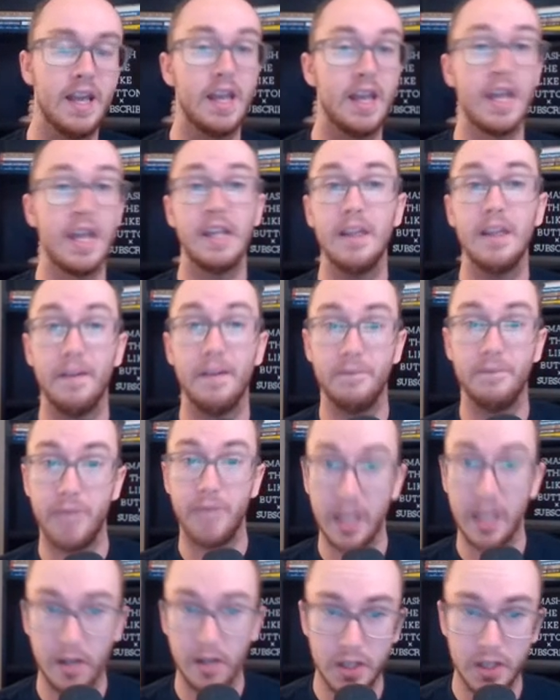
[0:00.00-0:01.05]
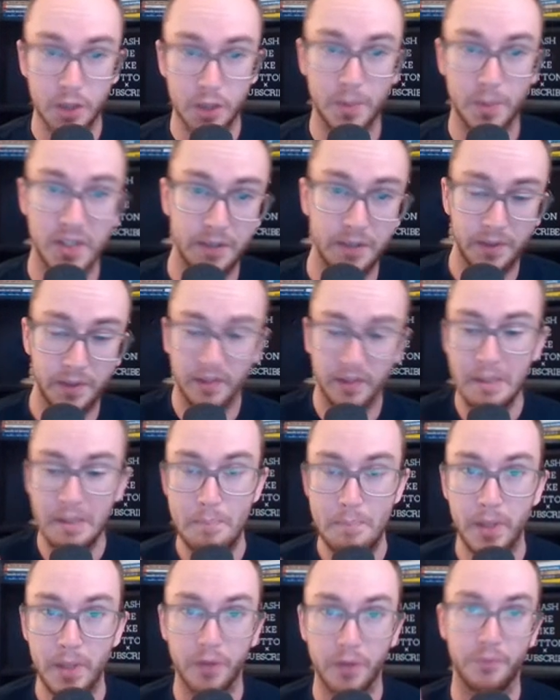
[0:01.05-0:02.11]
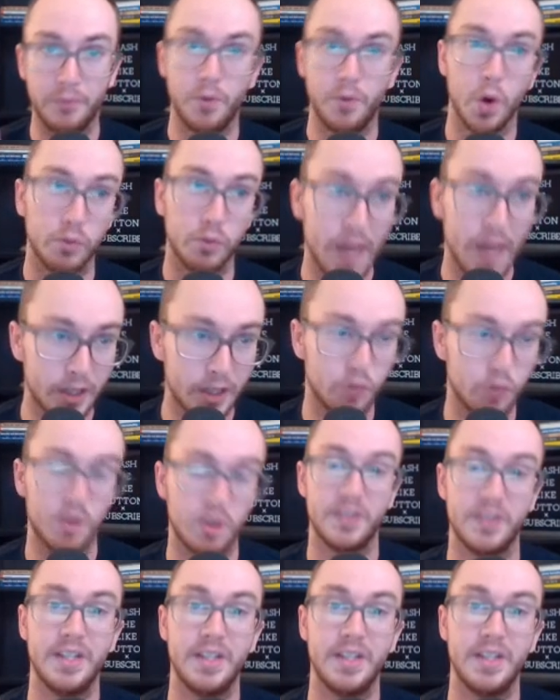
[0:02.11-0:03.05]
a very specifically built for restaurants.